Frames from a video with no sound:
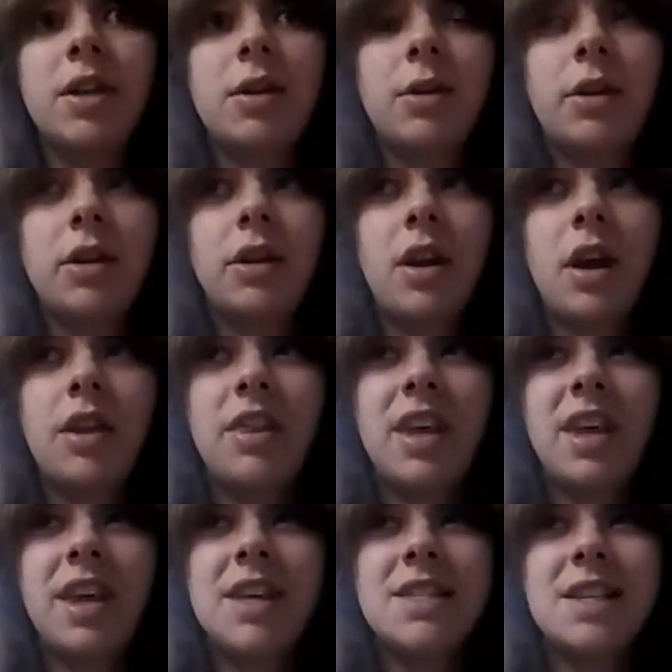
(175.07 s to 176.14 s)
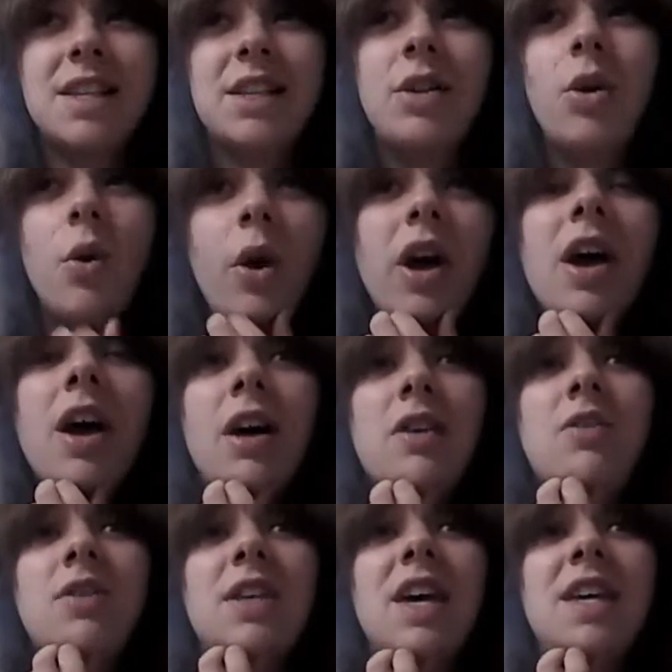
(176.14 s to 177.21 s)
that I think it's his lawyer
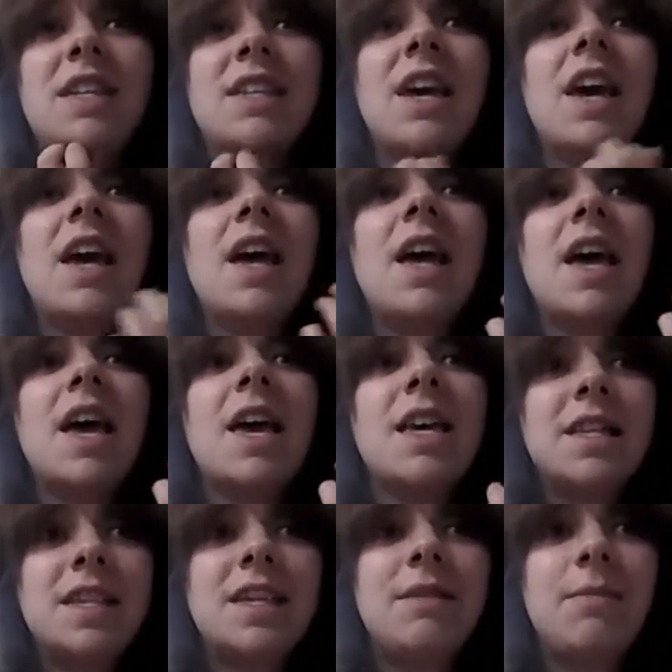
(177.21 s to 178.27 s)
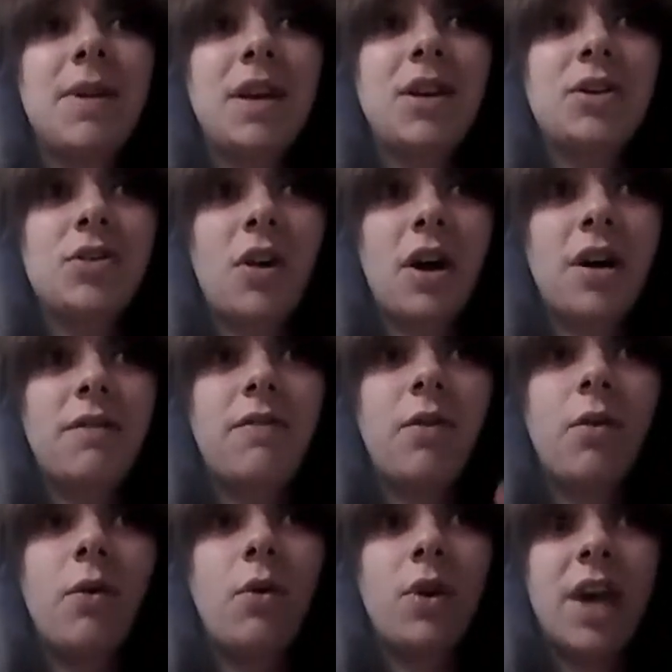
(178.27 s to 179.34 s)
who says, is he being tried
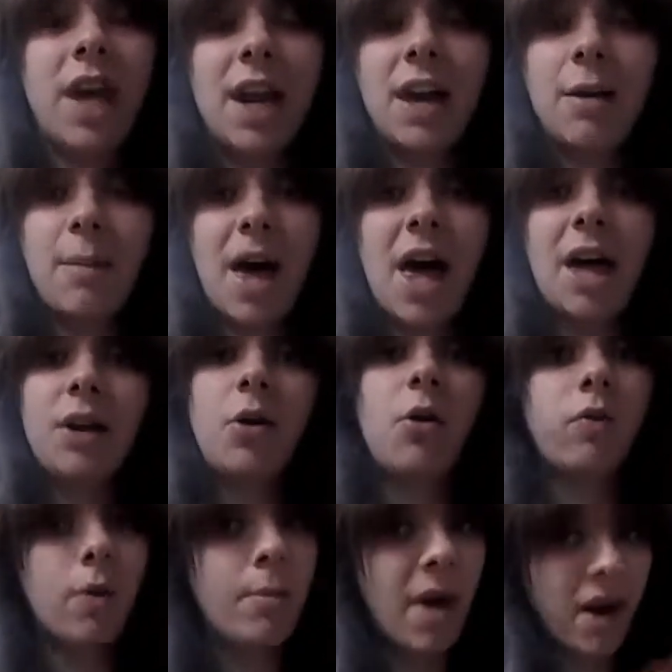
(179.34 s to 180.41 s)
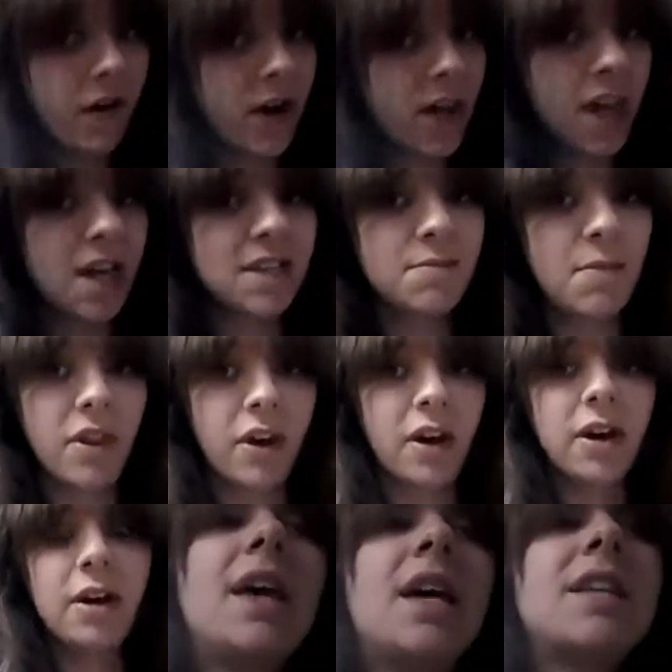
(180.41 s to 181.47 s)
for killing a man or for burying his mother?
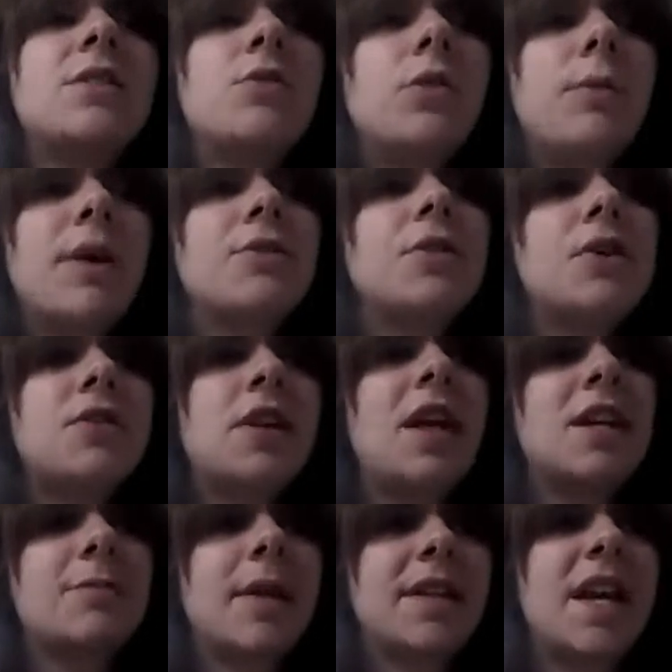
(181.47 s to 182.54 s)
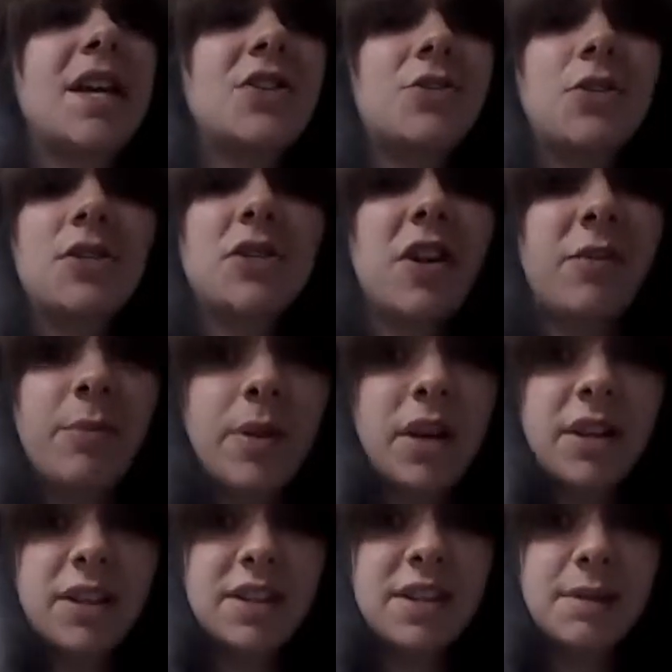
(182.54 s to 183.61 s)
It's all about social expectations and stuff, but
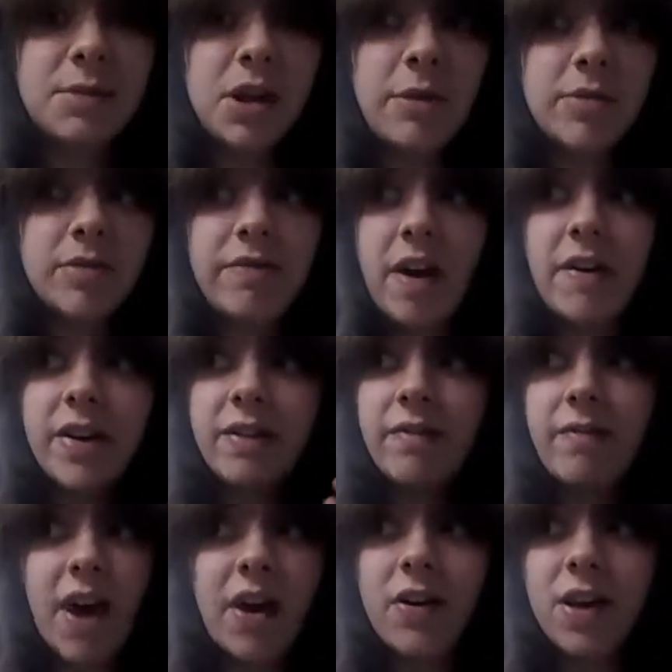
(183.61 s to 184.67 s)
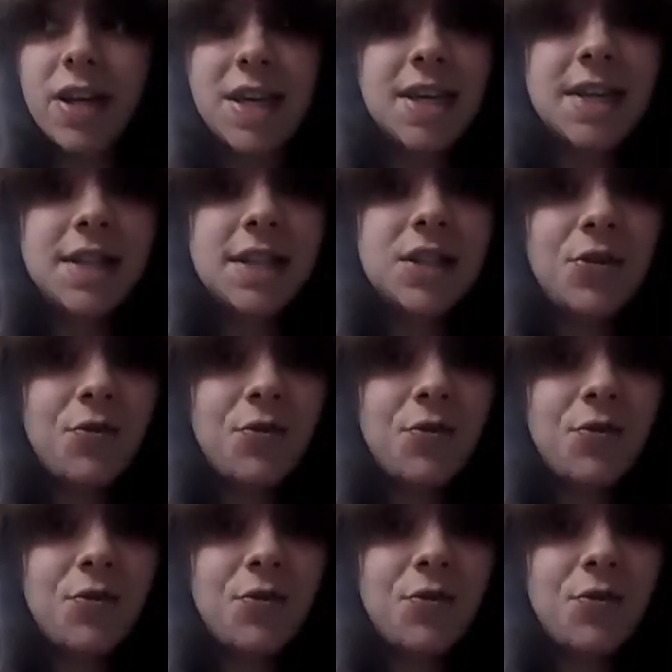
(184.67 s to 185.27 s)
at the same time it's very, very easy to